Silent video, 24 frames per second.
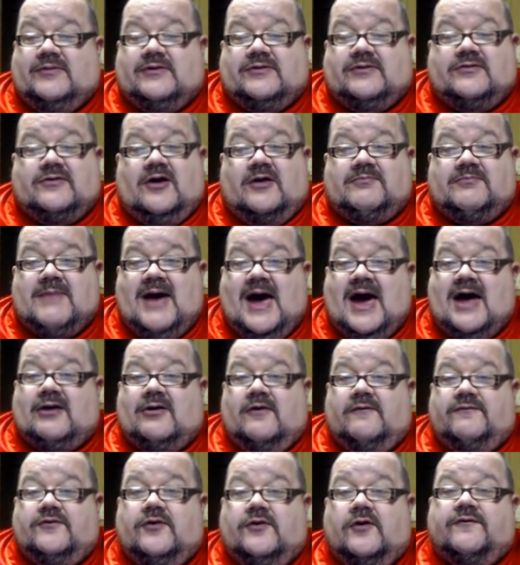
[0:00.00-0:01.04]
doesn't matter
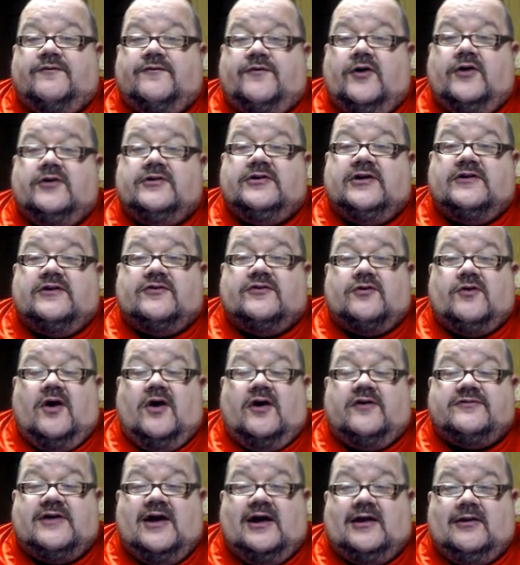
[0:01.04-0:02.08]
if your foot gets
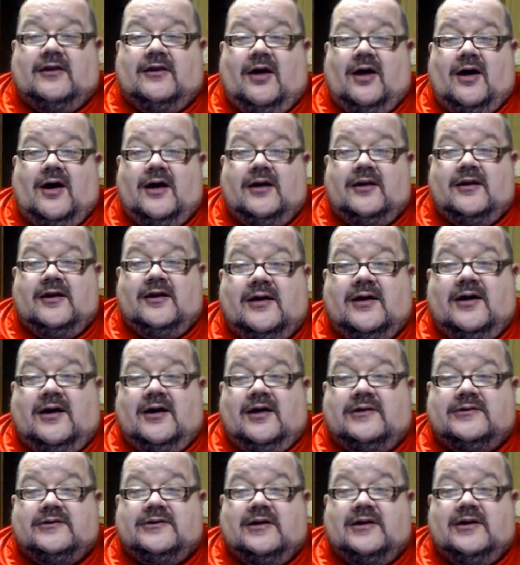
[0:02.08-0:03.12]
across that line
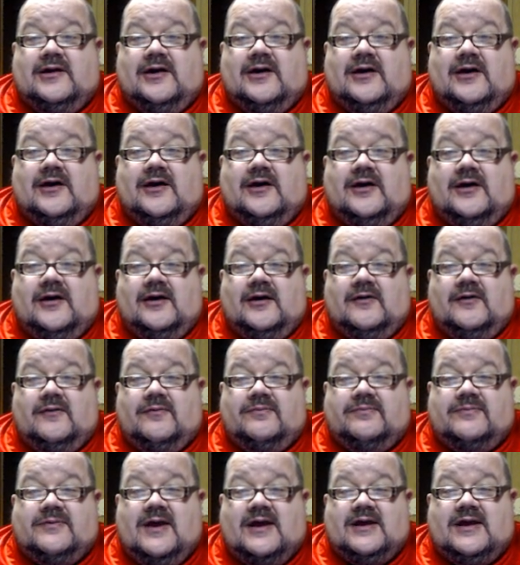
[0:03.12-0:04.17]
and the, uh,
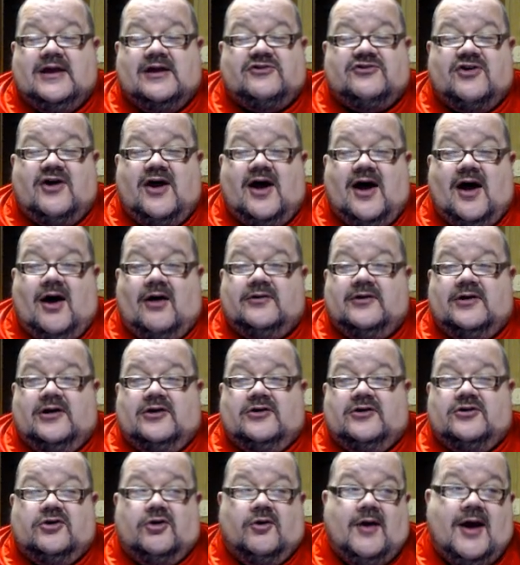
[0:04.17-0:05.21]
they get you out,
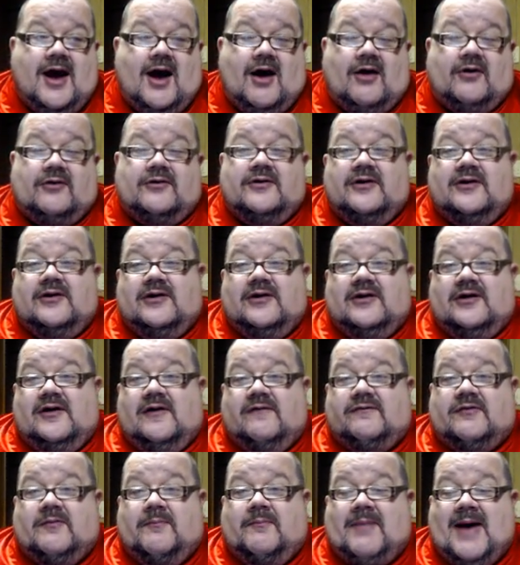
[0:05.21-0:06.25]
you're out. If
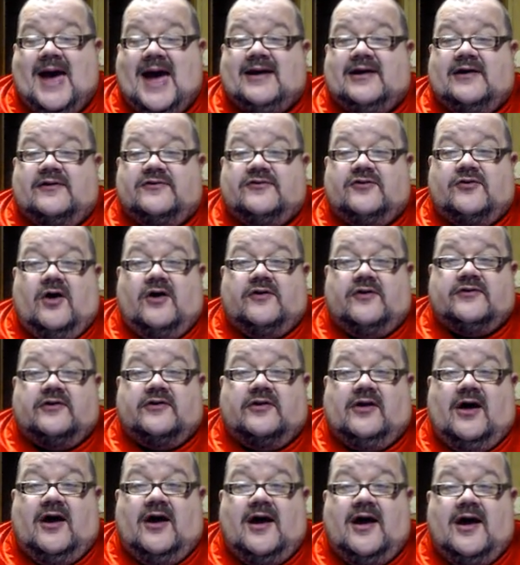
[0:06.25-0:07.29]
the bat gets across the
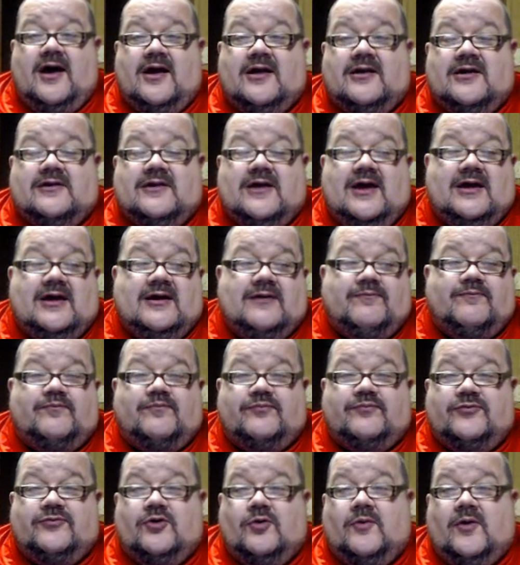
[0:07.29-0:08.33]
line and they
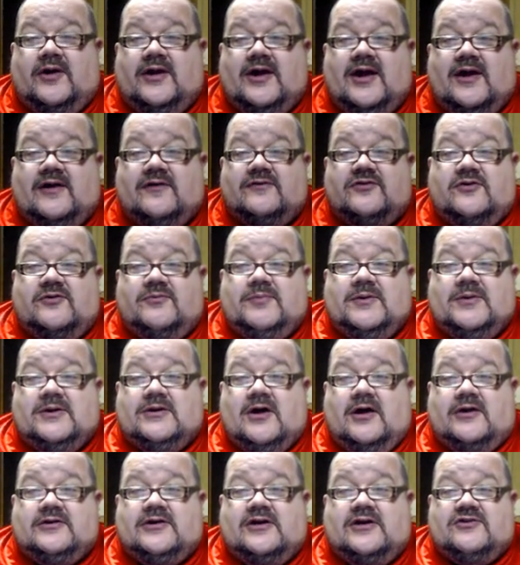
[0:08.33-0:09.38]
do what has to be
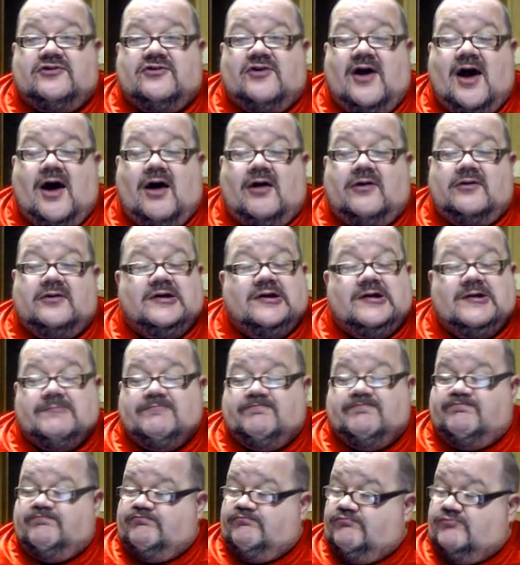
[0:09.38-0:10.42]
done to get you out,
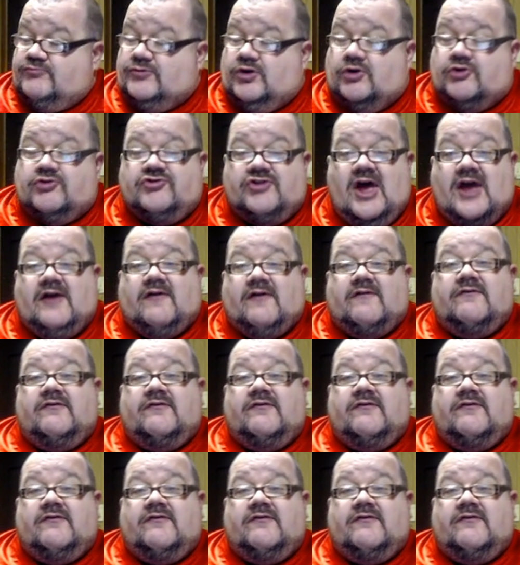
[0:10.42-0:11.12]
you're safe.